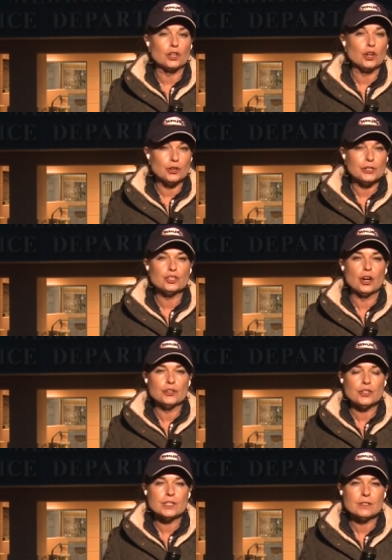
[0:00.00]
The current
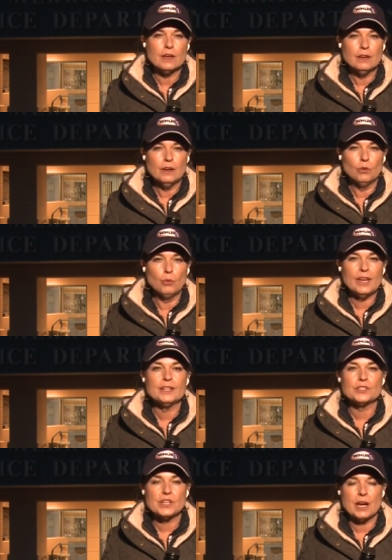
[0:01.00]
charges, witness